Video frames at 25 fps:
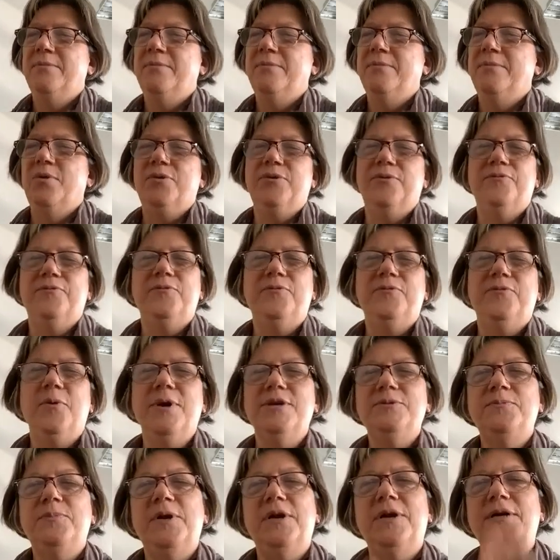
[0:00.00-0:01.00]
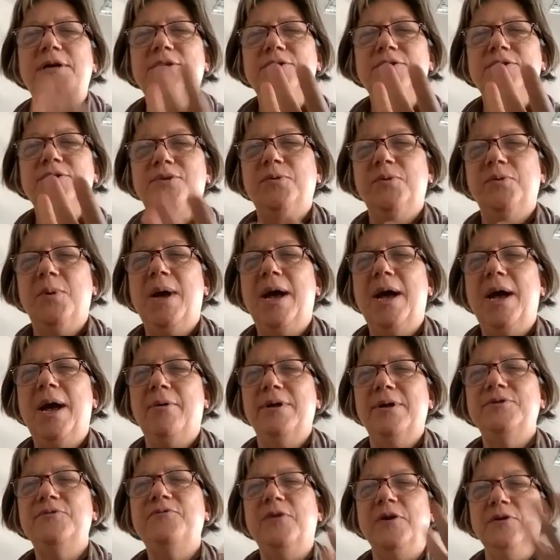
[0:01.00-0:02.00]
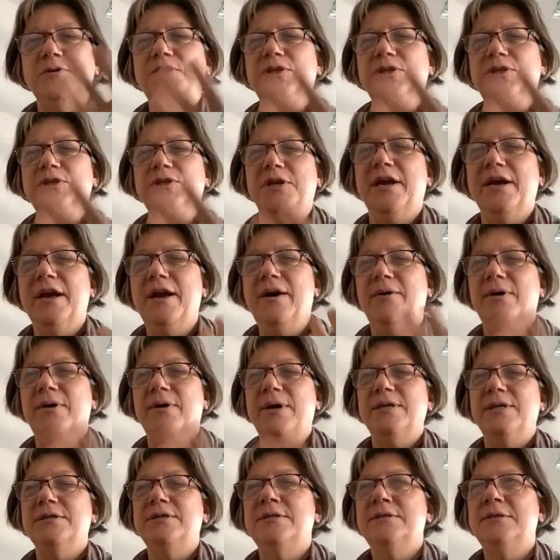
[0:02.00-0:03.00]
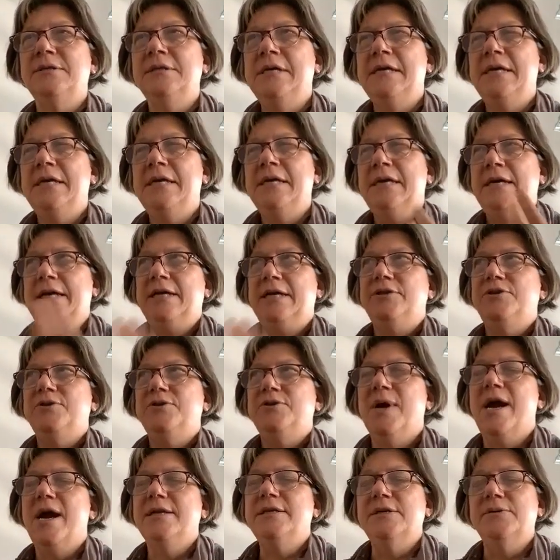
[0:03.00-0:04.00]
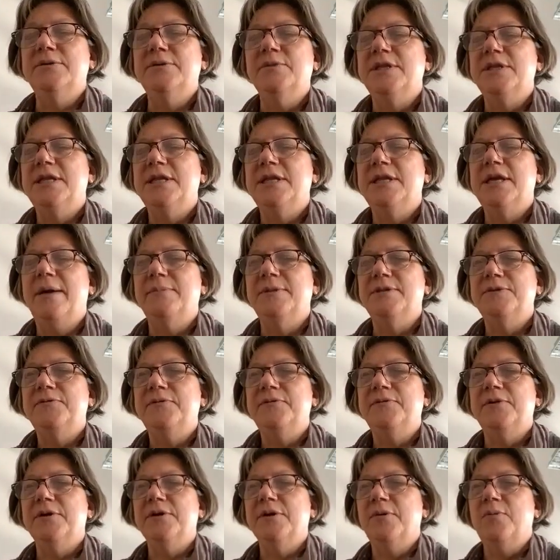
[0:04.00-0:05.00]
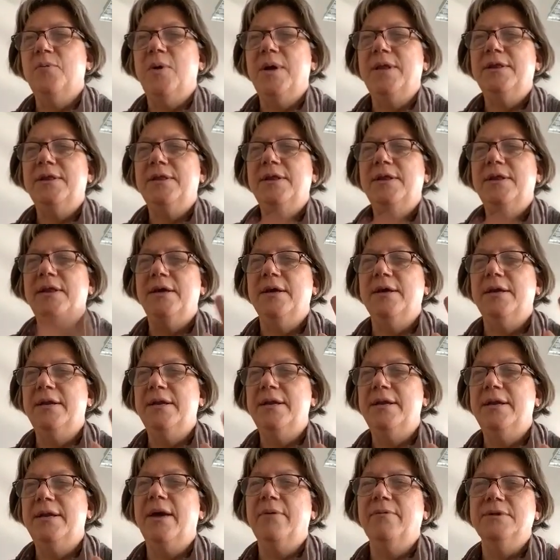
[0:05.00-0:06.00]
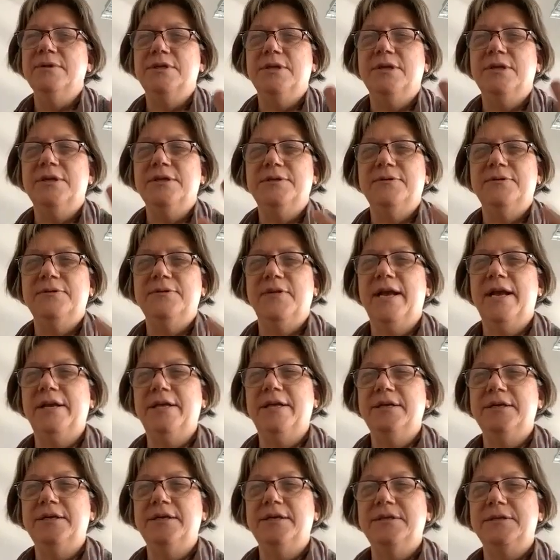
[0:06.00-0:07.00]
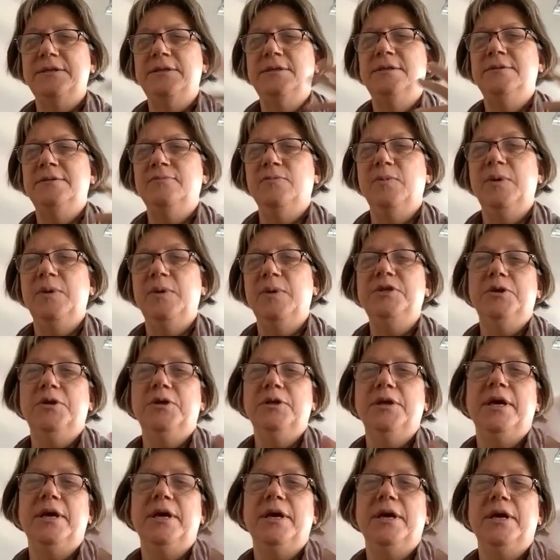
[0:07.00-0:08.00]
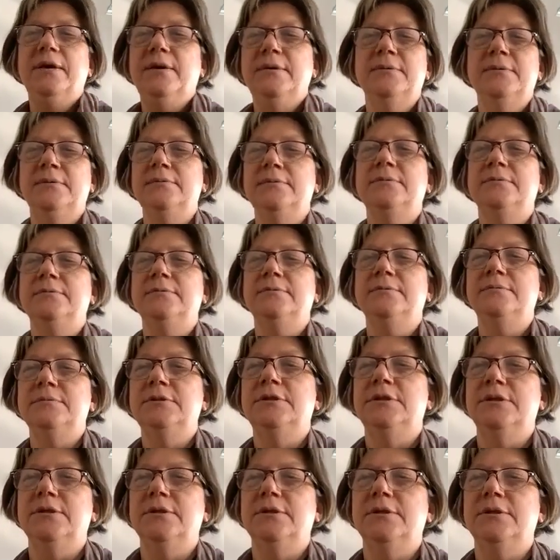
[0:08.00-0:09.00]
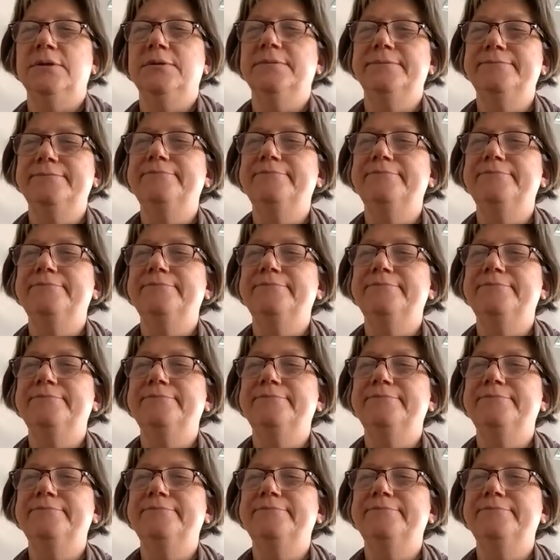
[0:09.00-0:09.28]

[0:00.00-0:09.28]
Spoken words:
both the forest, but also how it's functioning, how it's interacting with the atmosphere, and what the net result of that is regionally. So.